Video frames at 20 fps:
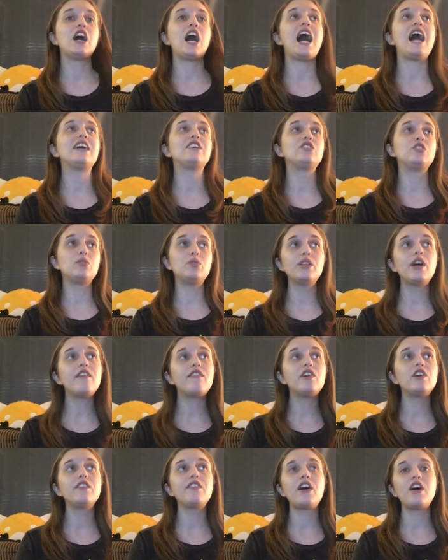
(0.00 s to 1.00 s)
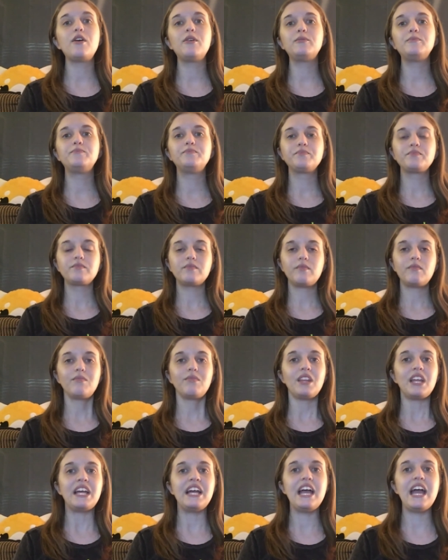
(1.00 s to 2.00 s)
I do love her though
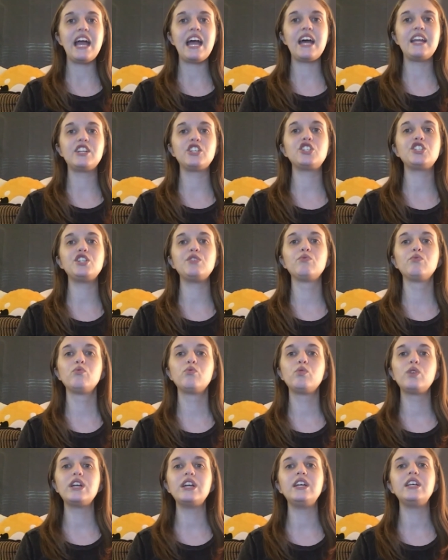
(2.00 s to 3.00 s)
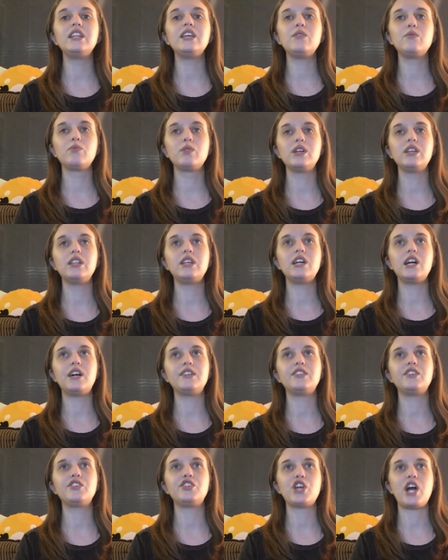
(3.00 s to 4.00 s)
and she really really got
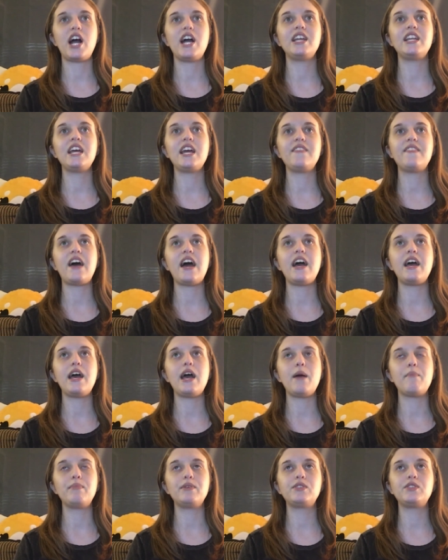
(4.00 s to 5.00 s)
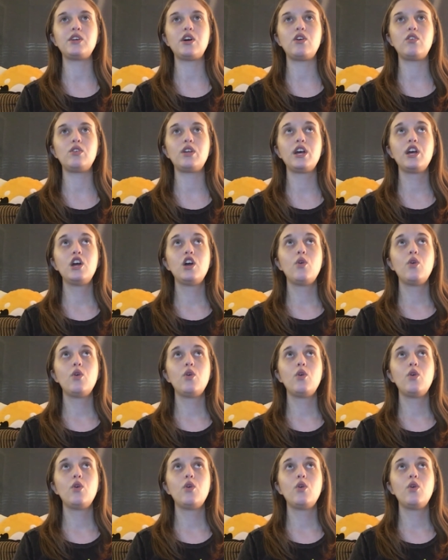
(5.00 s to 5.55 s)
to shine in that episode